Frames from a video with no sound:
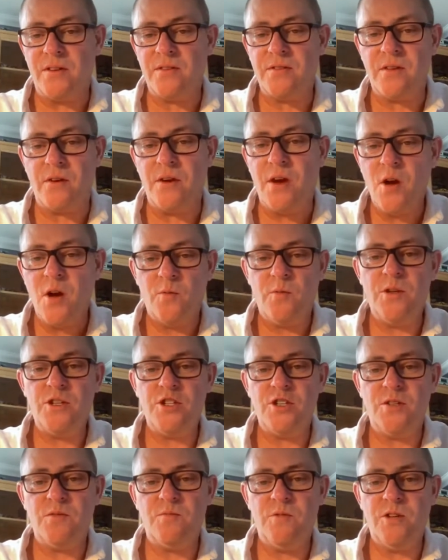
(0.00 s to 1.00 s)
So we
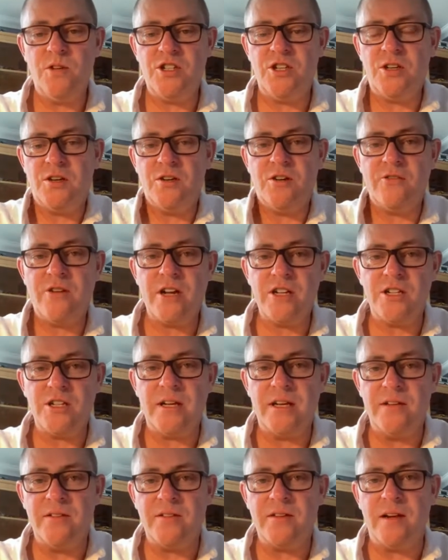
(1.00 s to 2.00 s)
should
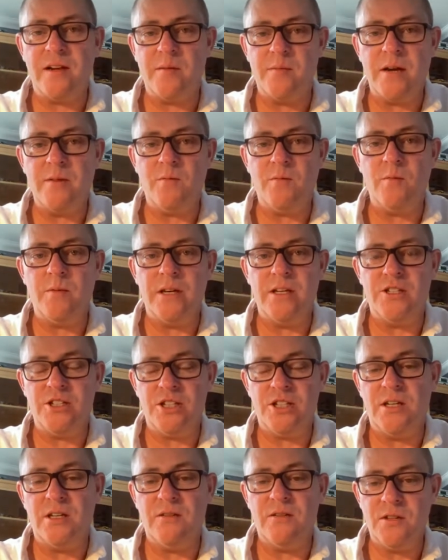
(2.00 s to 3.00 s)
congratulate and celebrate what we
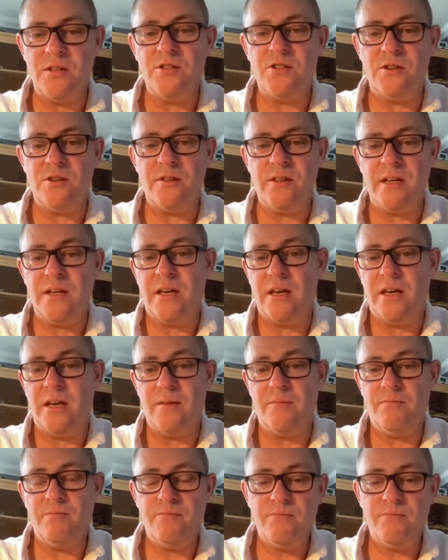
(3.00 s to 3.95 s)
achieved during the year.